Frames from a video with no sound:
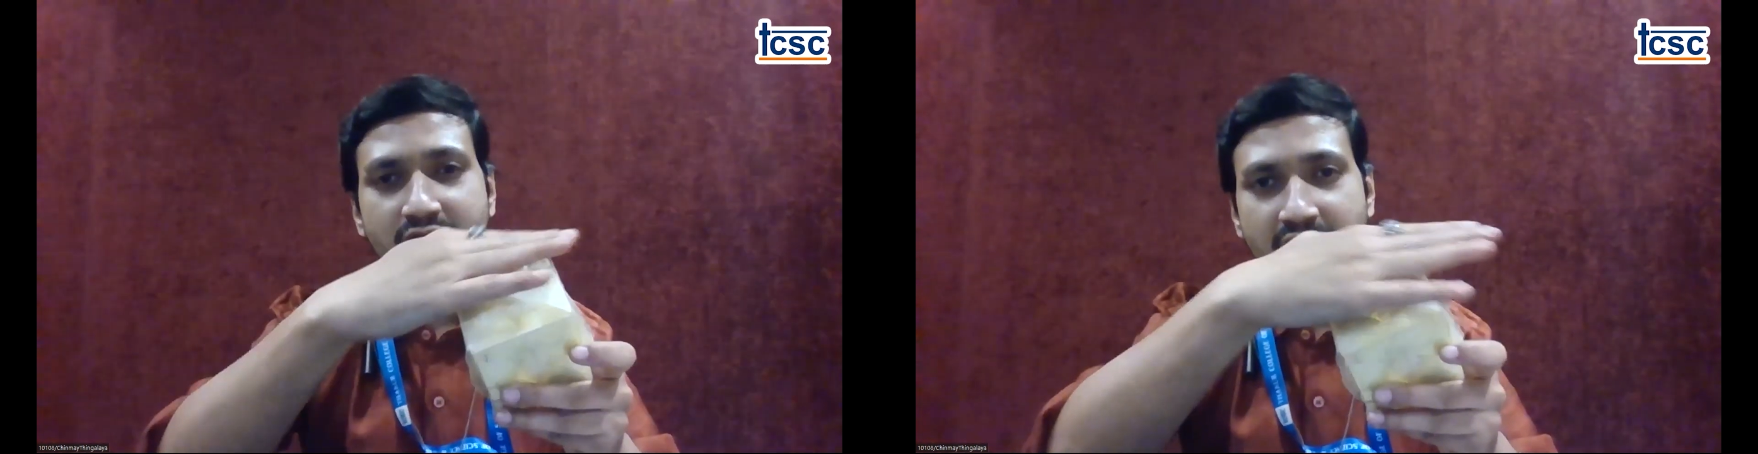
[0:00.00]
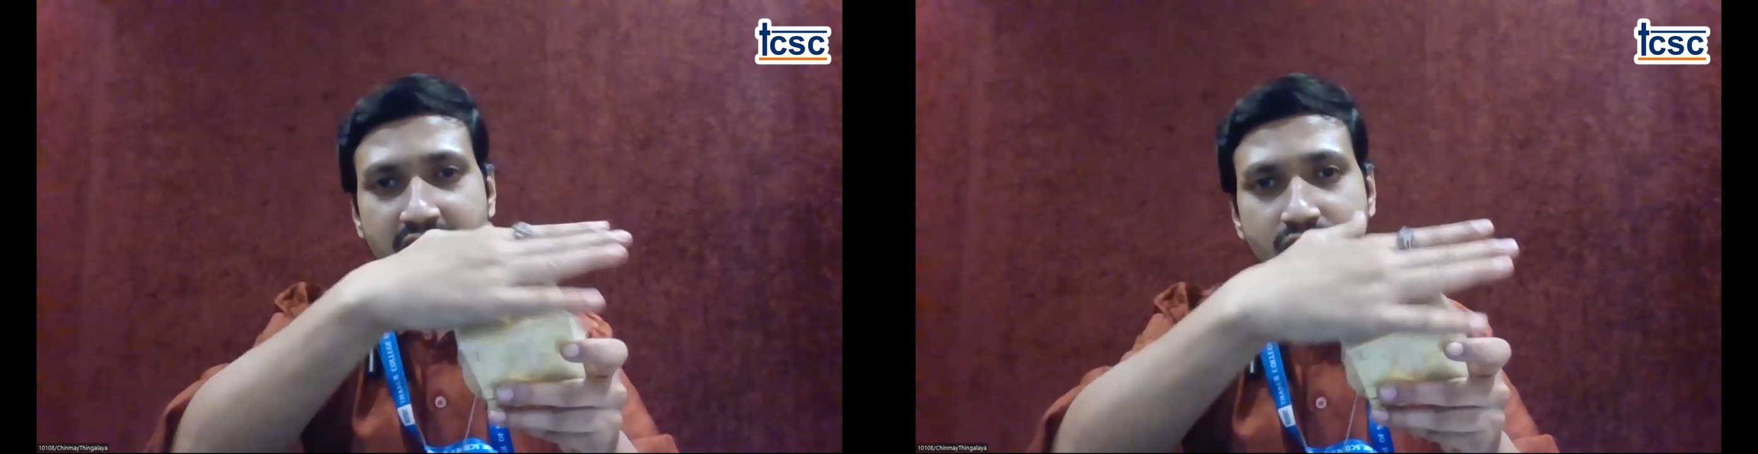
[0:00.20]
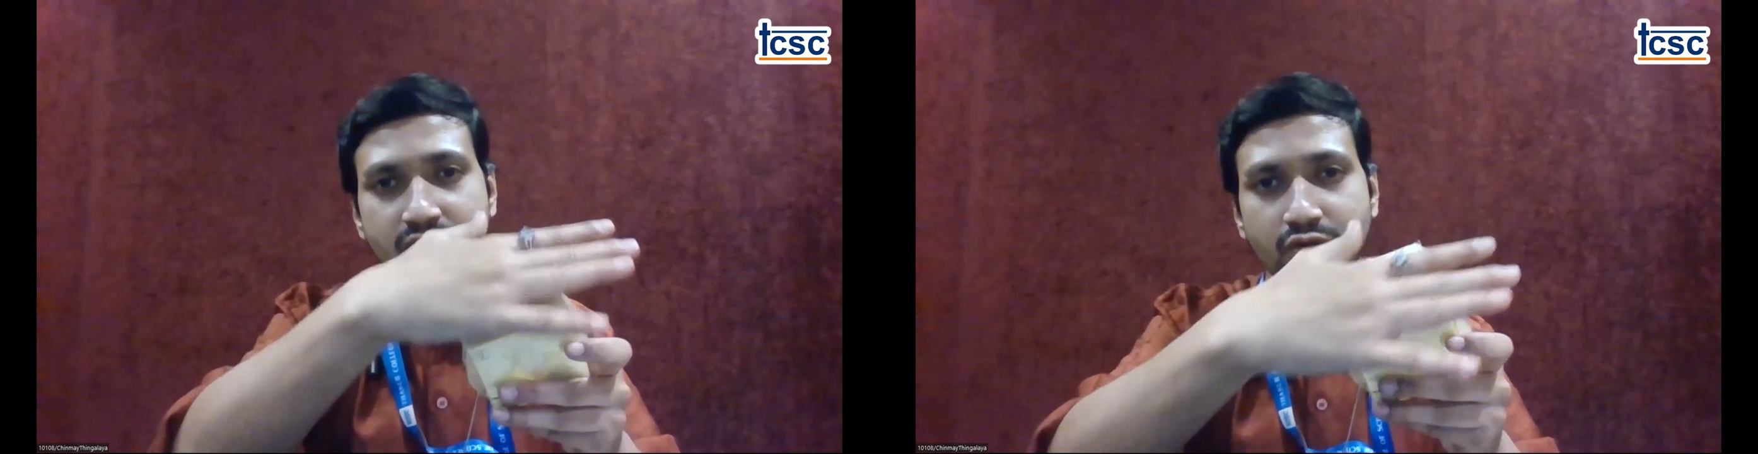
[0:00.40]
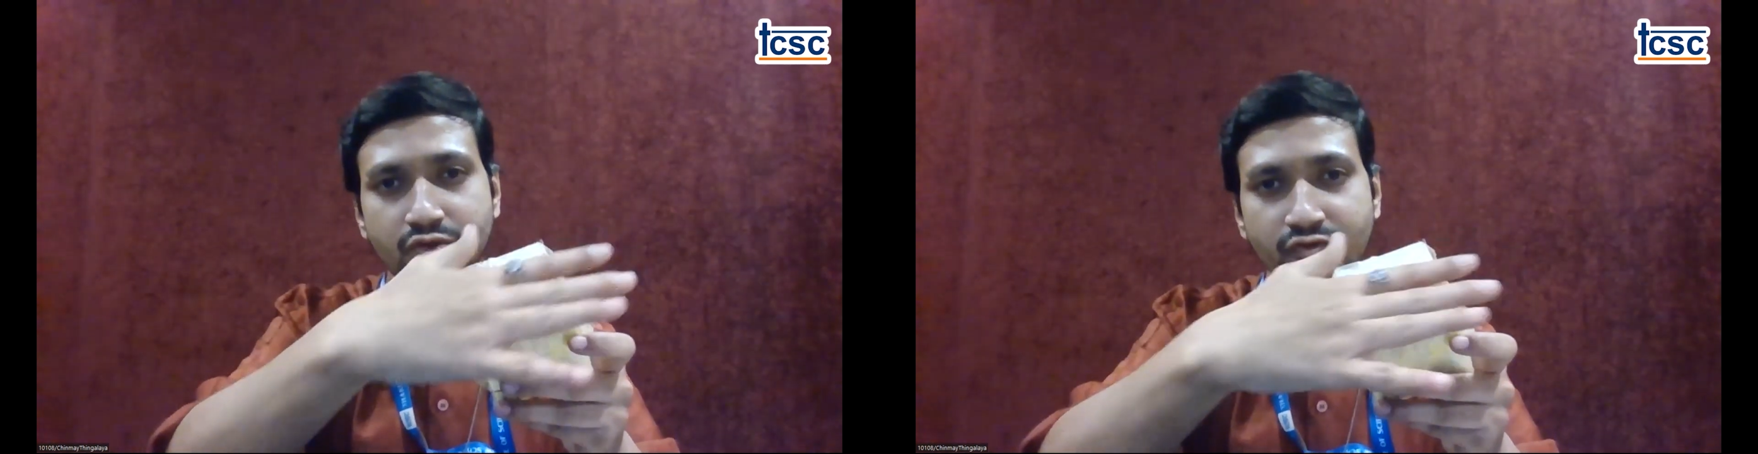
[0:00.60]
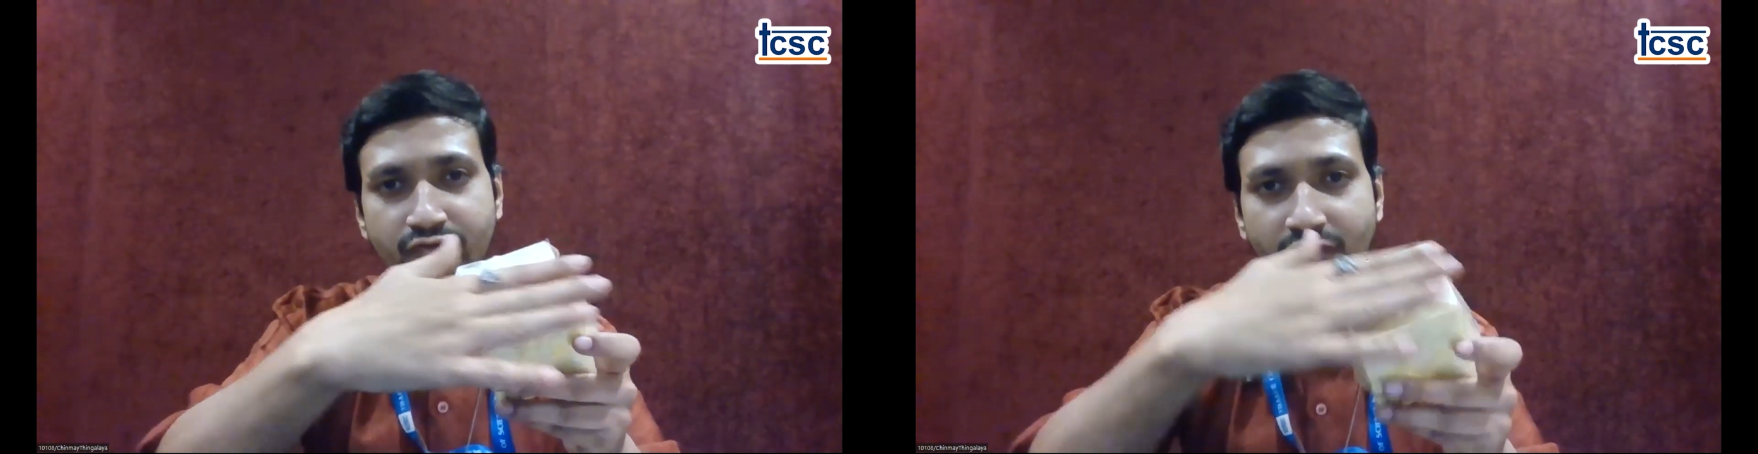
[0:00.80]
are
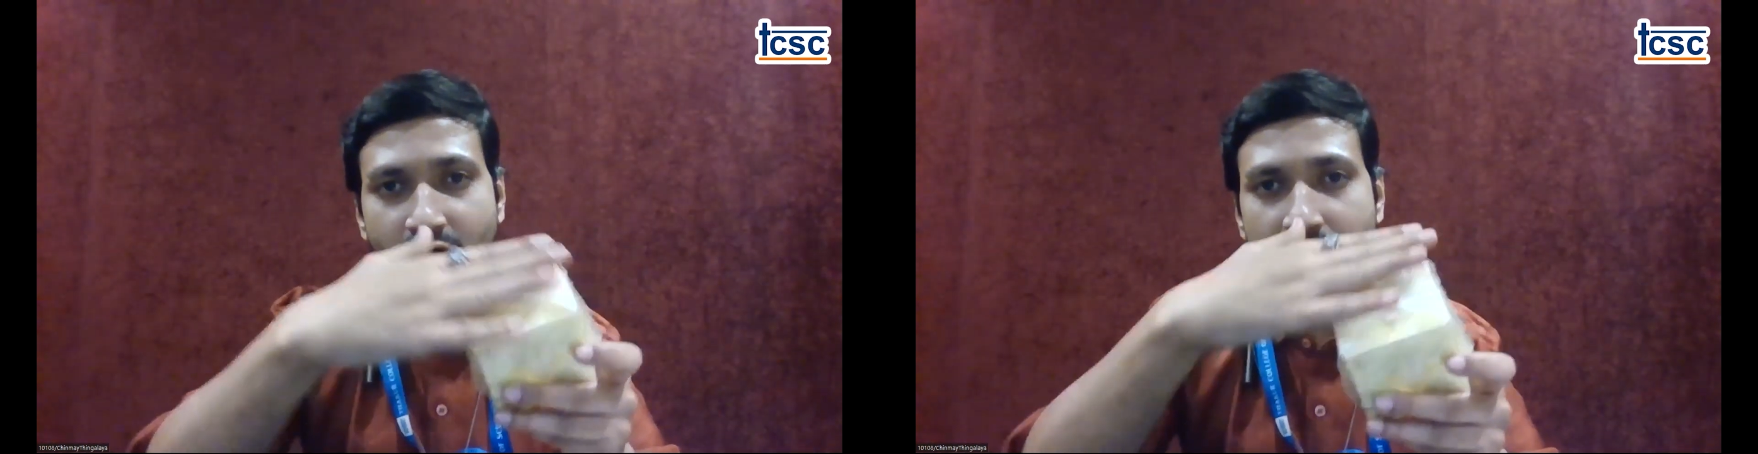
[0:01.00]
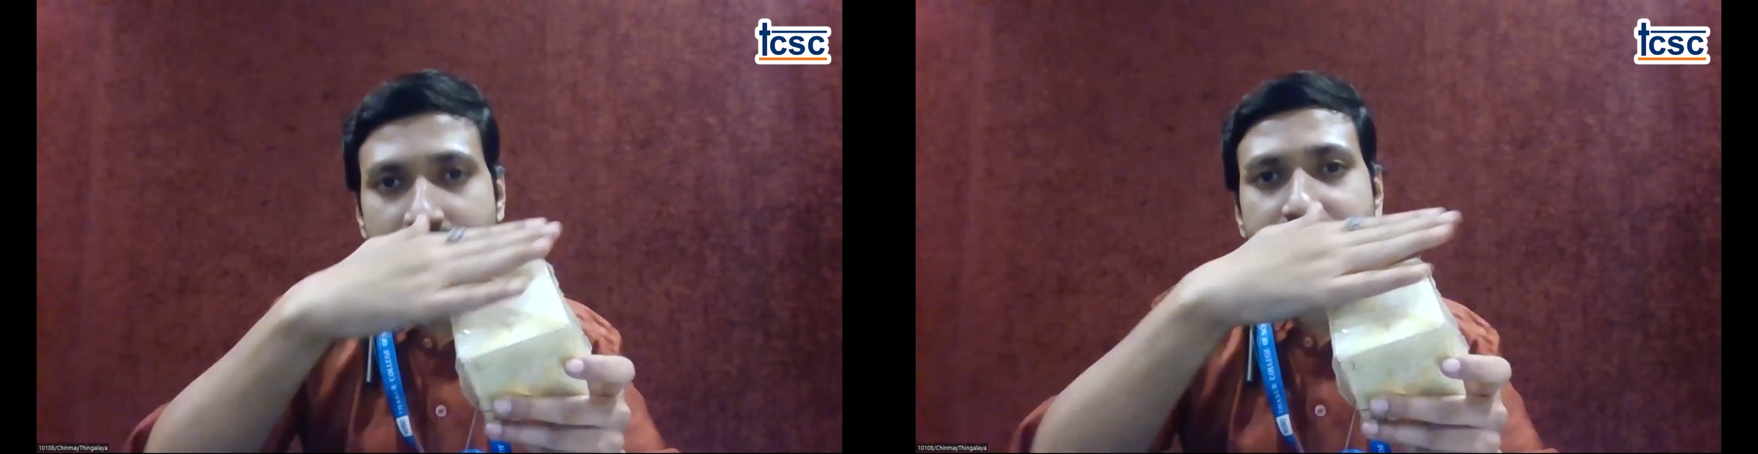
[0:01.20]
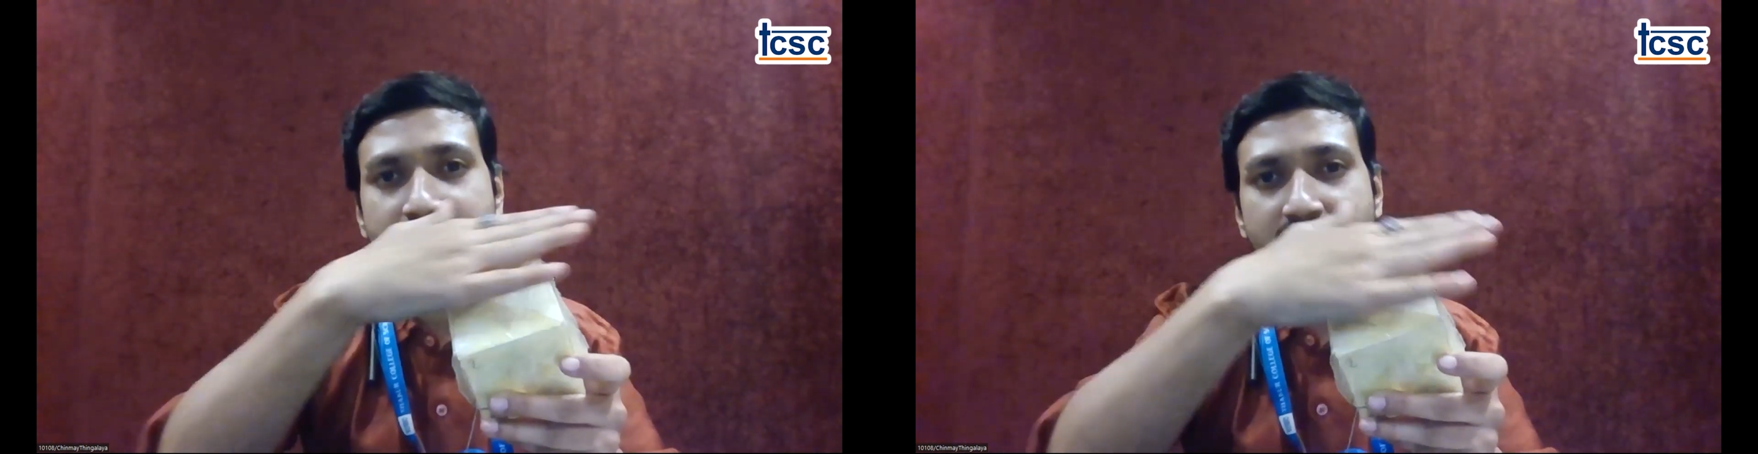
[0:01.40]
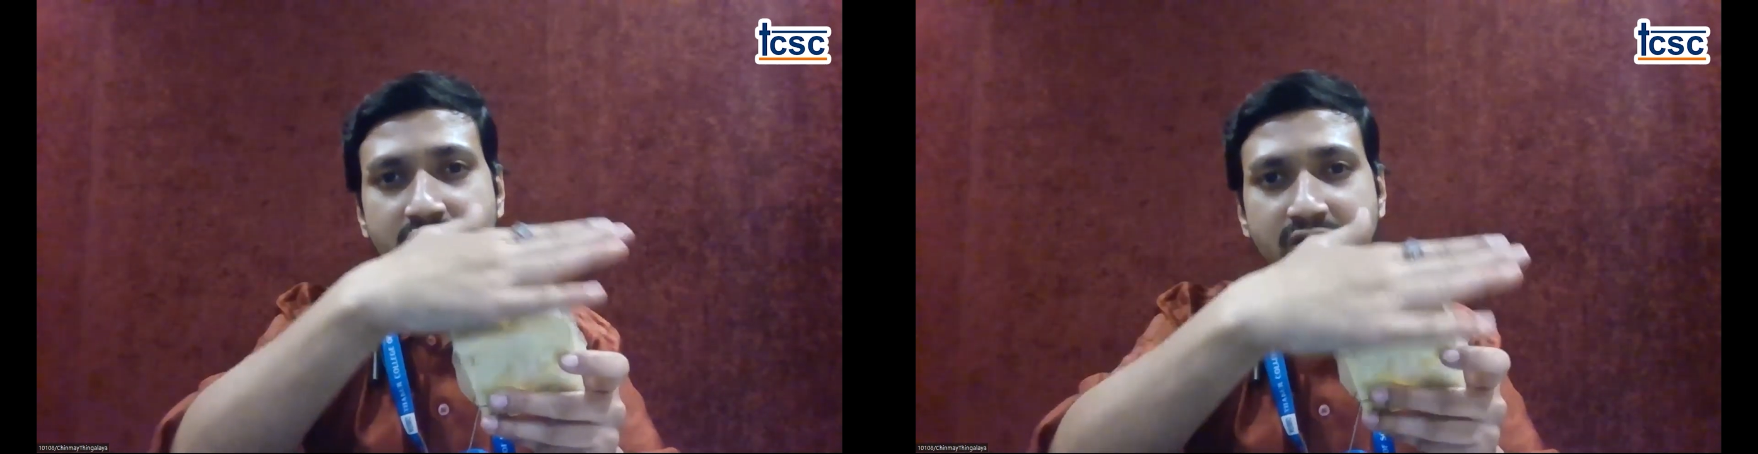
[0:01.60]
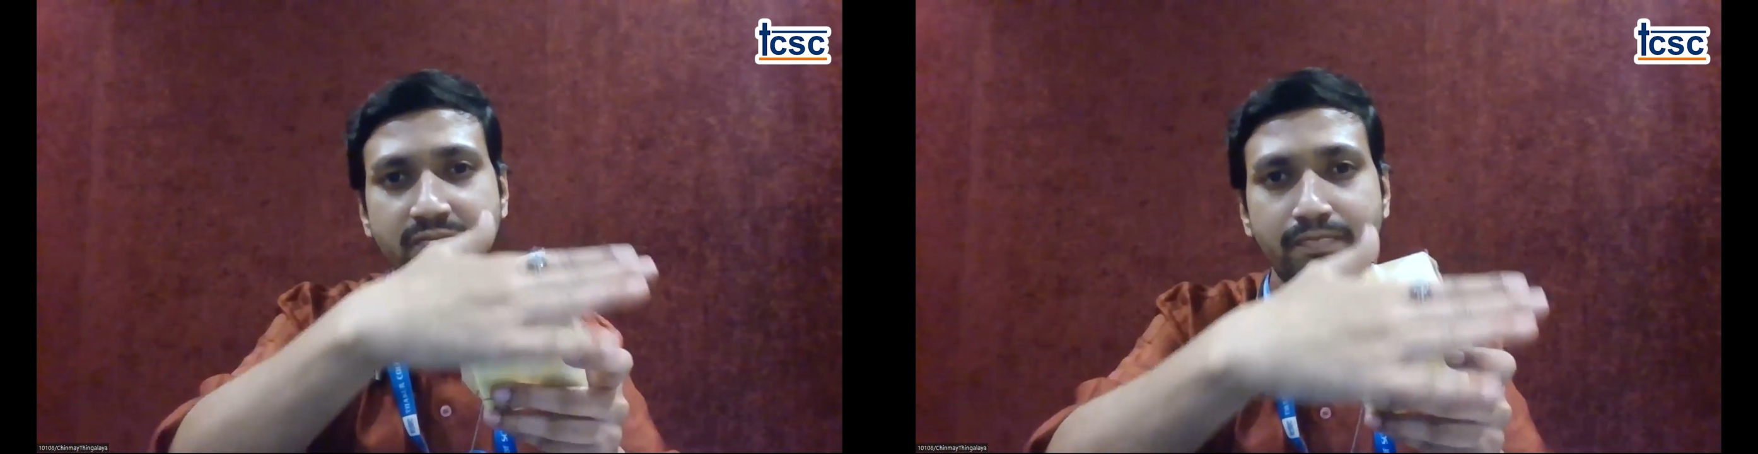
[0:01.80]
going to form
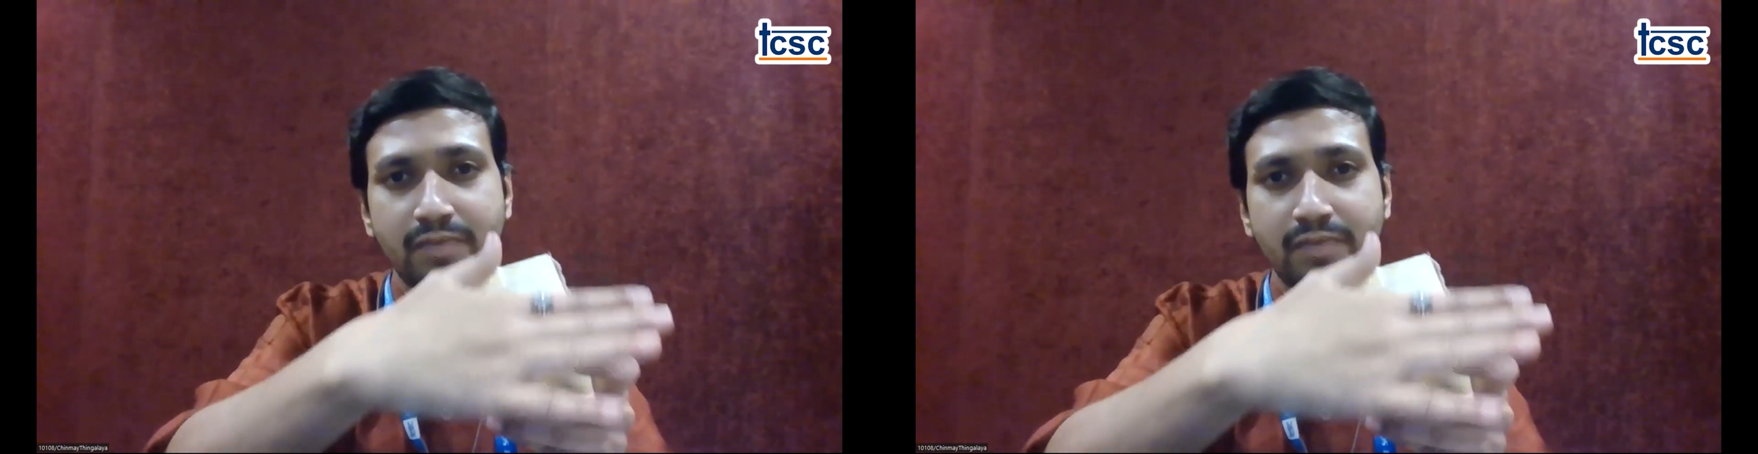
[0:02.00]
a